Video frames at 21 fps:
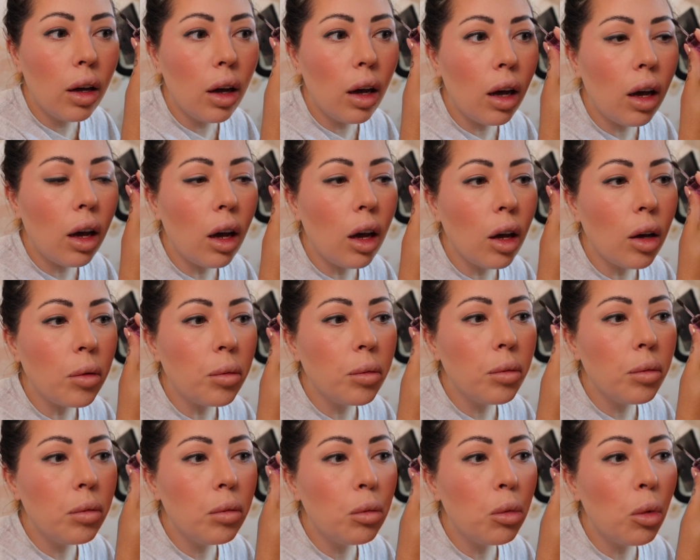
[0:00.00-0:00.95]

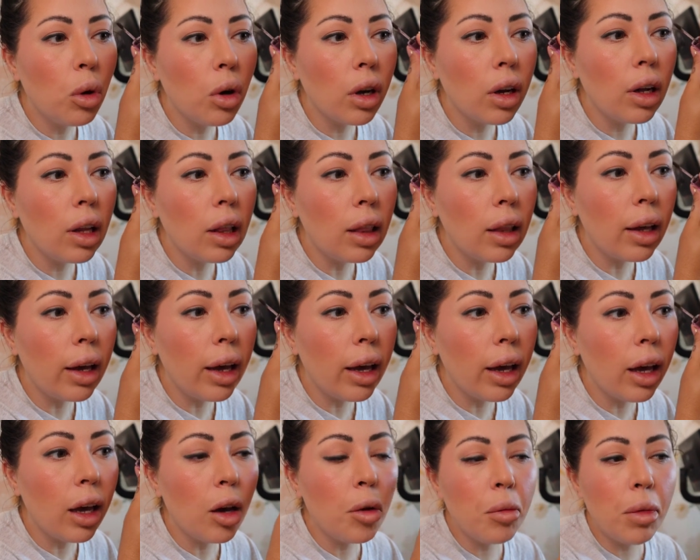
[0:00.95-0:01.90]
um, more
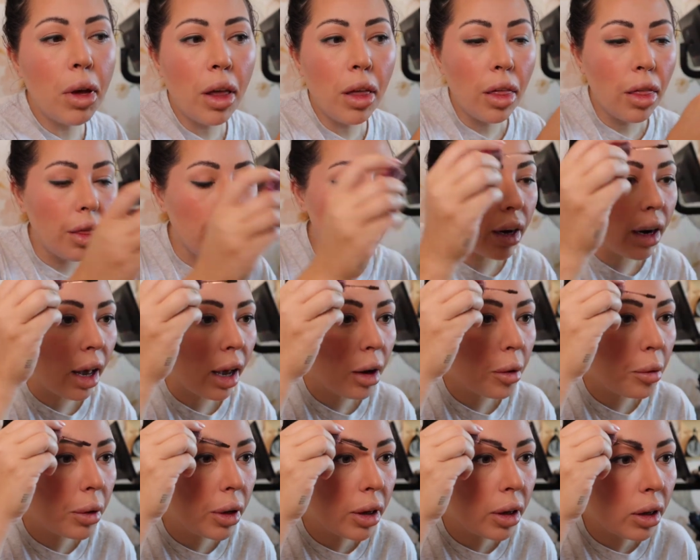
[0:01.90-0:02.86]
glam, then I
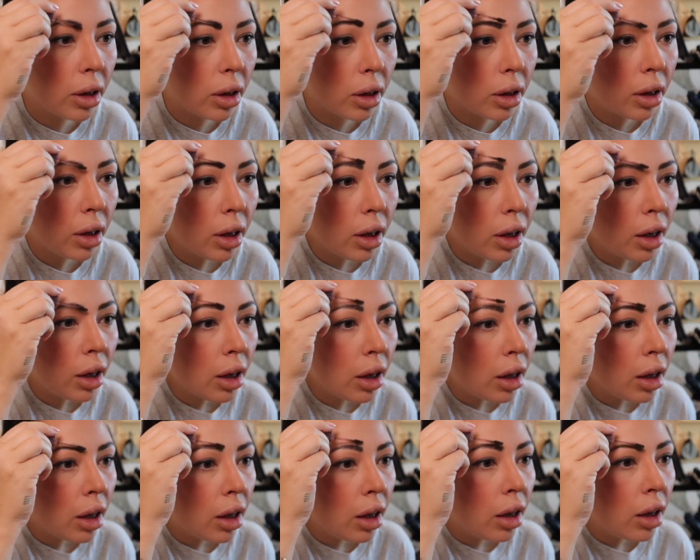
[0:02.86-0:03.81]
will
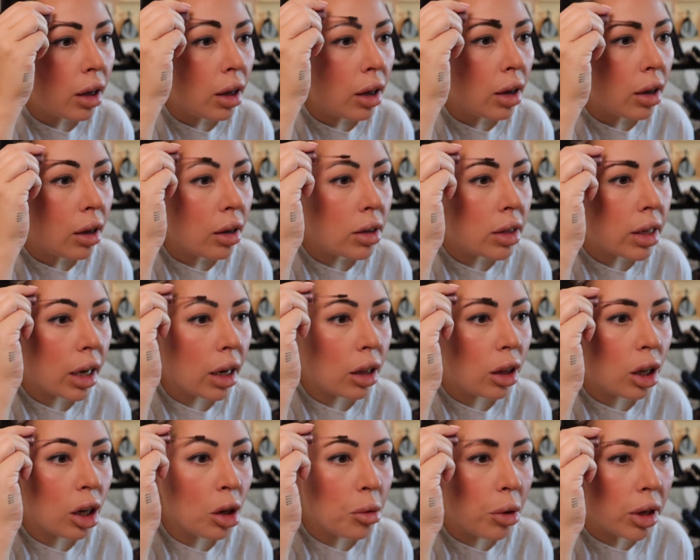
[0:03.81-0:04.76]
take a
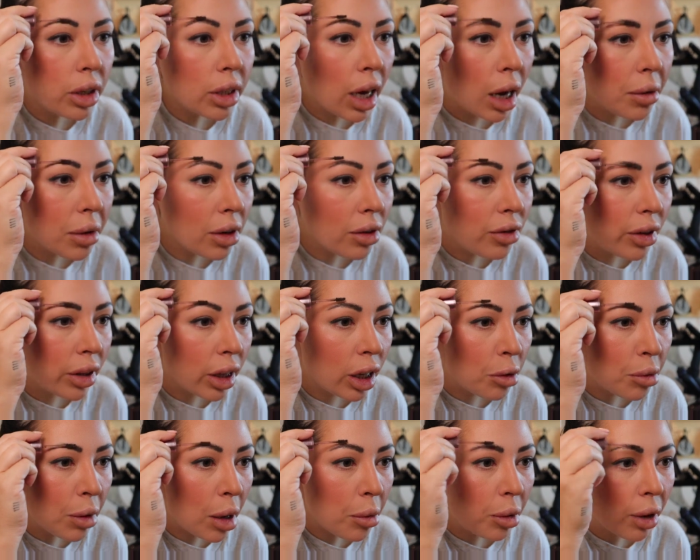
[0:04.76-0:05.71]
little more time to fill
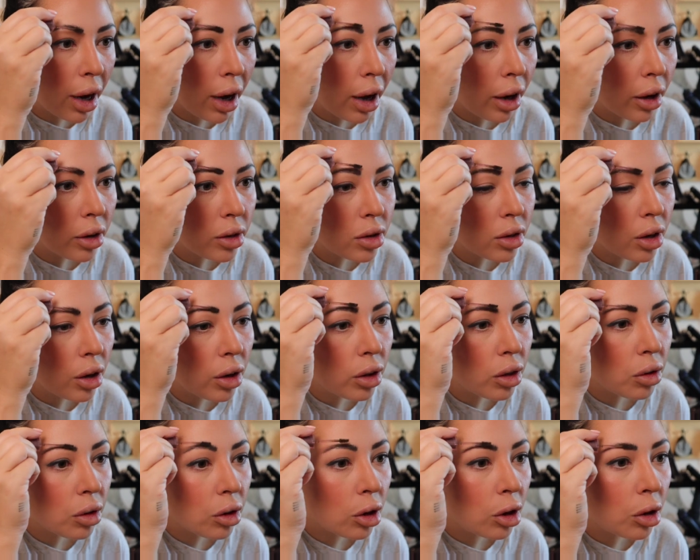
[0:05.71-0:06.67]
in my brows, go
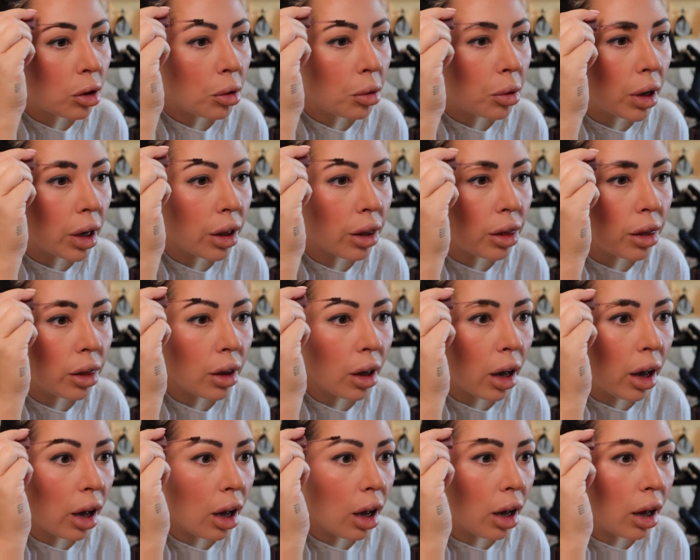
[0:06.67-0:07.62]
through with
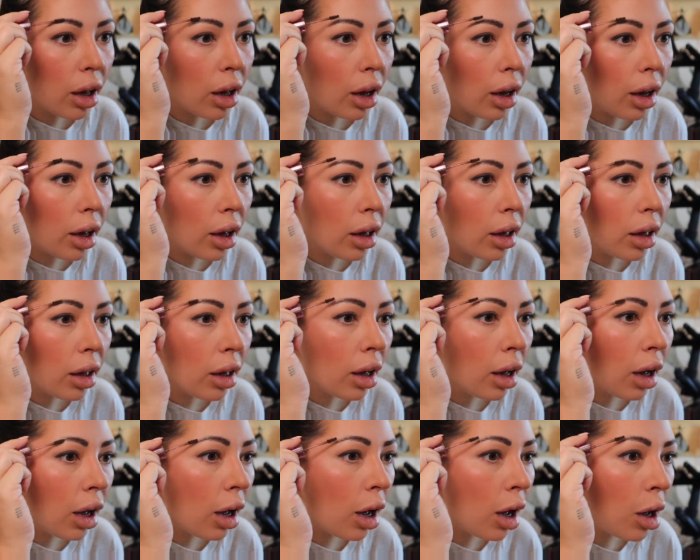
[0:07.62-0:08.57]

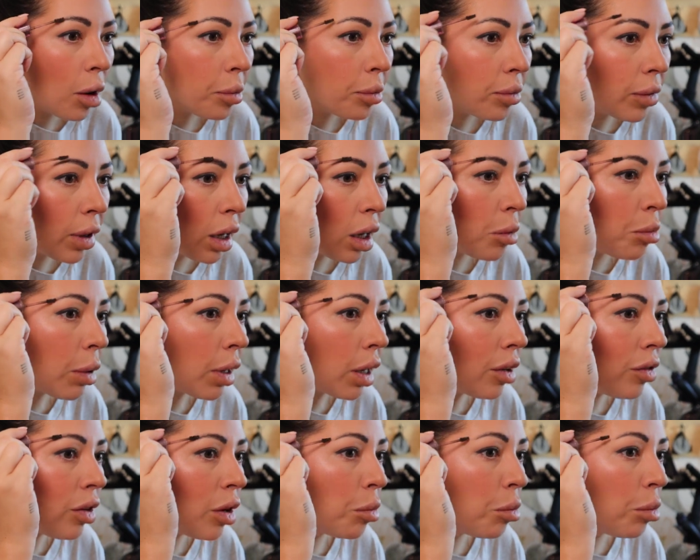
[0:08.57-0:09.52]
um, like a
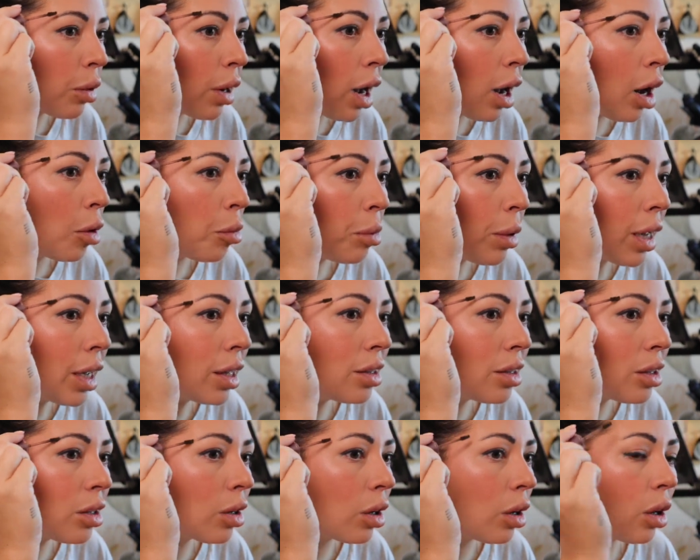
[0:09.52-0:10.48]
Benefit brow
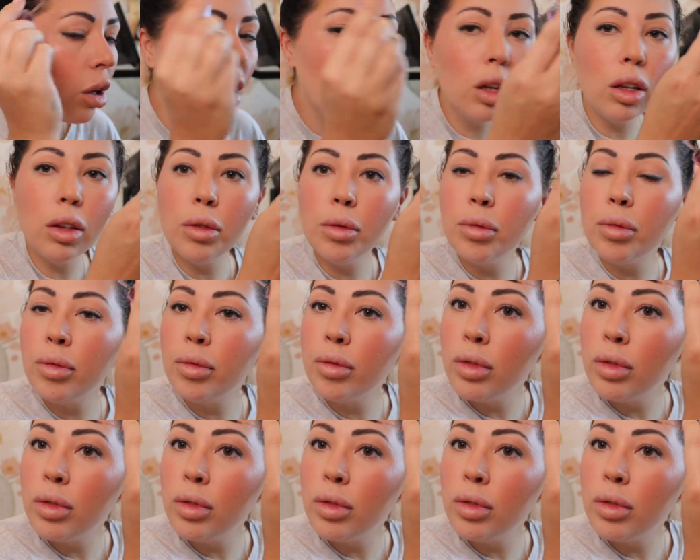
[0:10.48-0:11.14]
pencil.